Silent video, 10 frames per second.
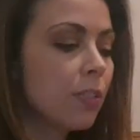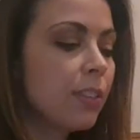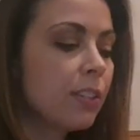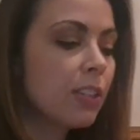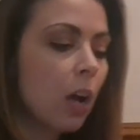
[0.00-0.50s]

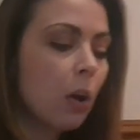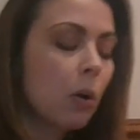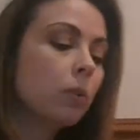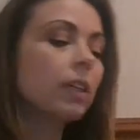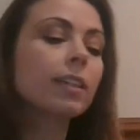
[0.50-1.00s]
The
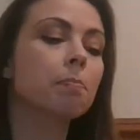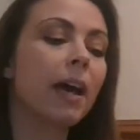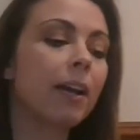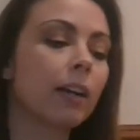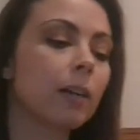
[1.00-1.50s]
dough looks
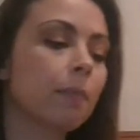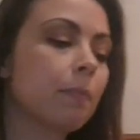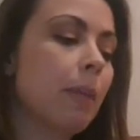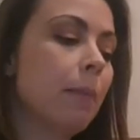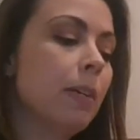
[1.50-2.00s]
better.
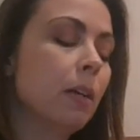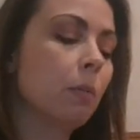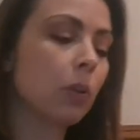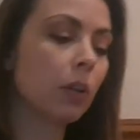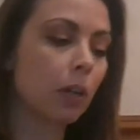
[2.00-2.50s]
Maybe it
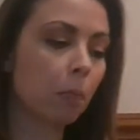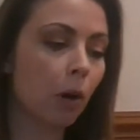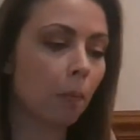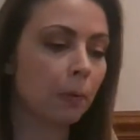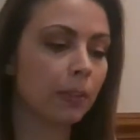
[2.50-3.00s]
will cook
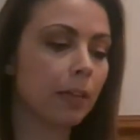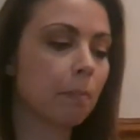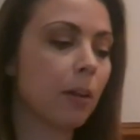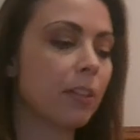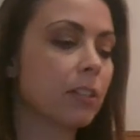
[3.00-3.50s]
properly,
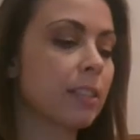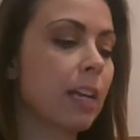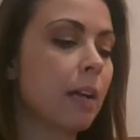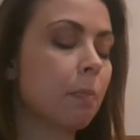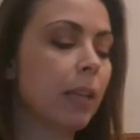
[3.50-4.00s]
Mother
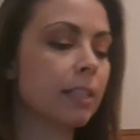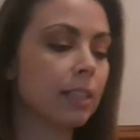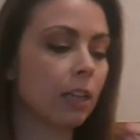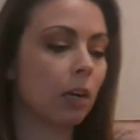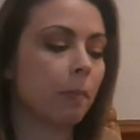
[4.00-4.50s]
said,
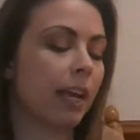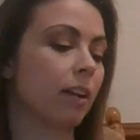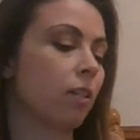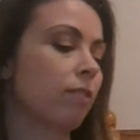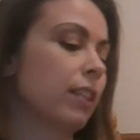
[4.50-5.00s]
placing her
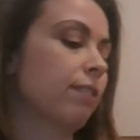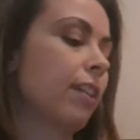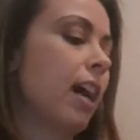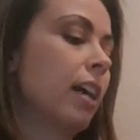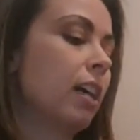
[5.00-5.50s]
pan over the
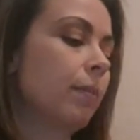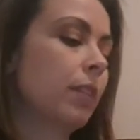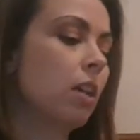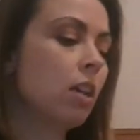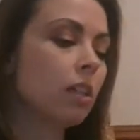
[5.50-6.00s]
fire.
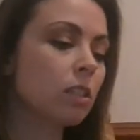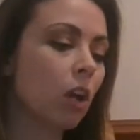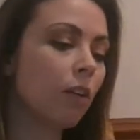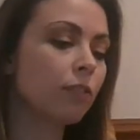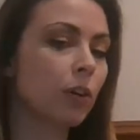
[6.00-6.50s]

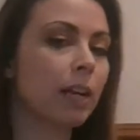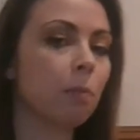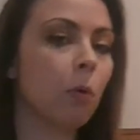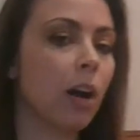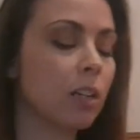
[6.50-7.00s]
Soft
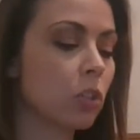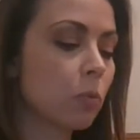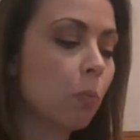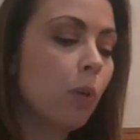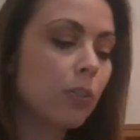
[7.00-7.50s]
Rain watched,
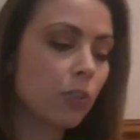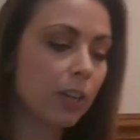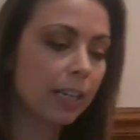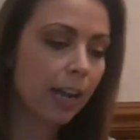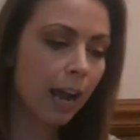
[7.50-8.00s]

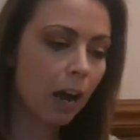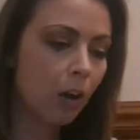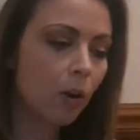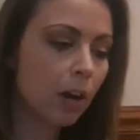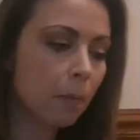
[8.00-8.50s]
wondering
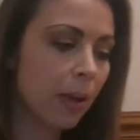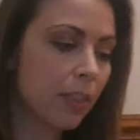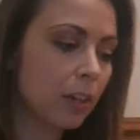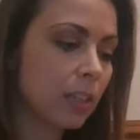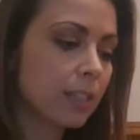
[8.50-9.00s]
how her
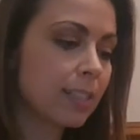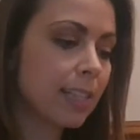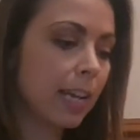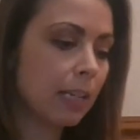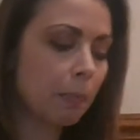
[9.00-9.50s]
mother could
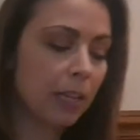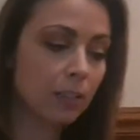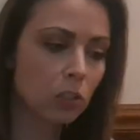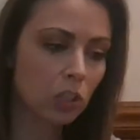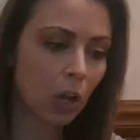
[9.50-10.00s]
stand
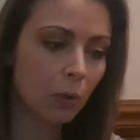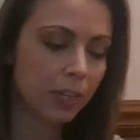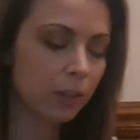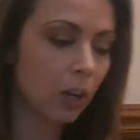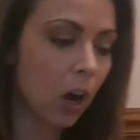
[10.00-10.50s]
being so
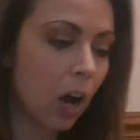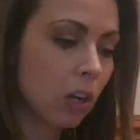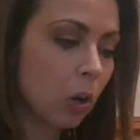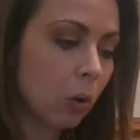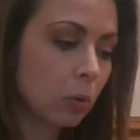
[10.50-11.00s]
near the hot
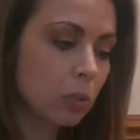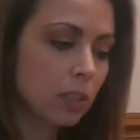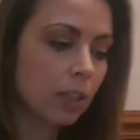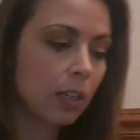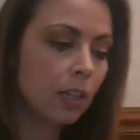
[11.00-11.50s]
coals.
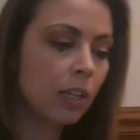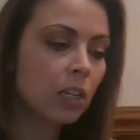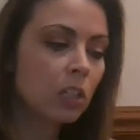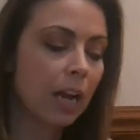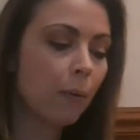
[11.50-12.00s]

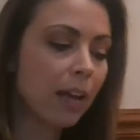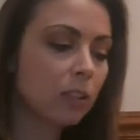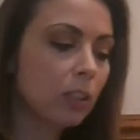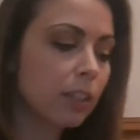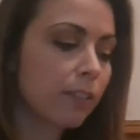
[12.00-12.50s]
Shall I
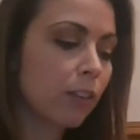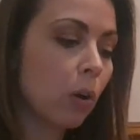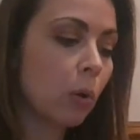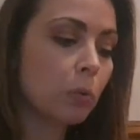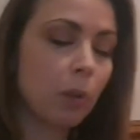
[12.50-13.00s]
look
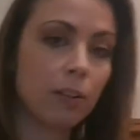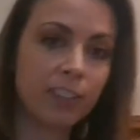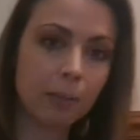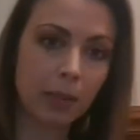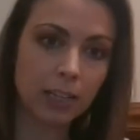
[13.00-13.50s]
for old
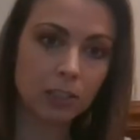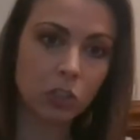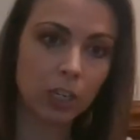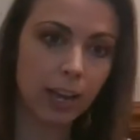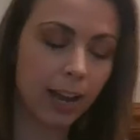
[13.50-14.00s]
roving man?
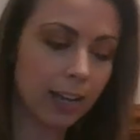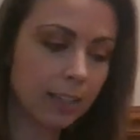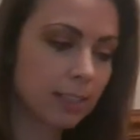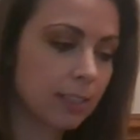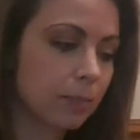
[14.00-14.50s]
she
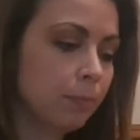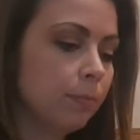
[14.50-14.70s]
asked.